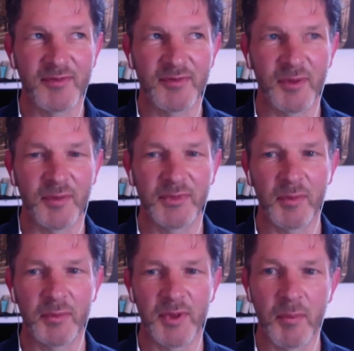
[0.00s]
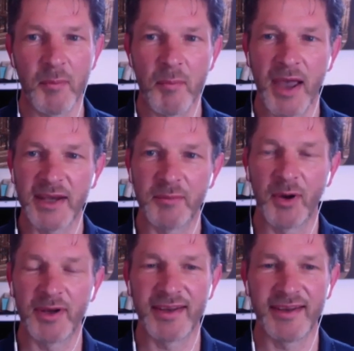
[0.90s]
the mind
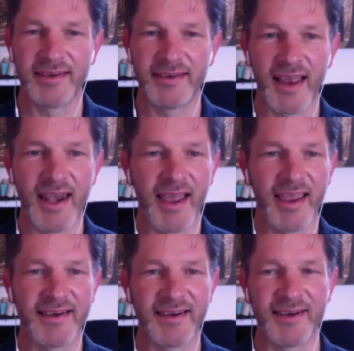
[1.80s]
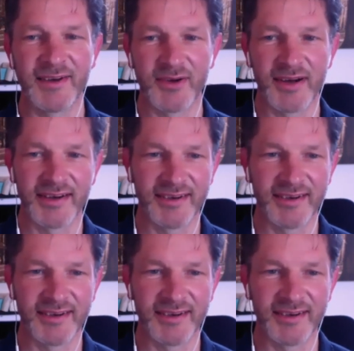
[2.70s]
body aligned and integrated.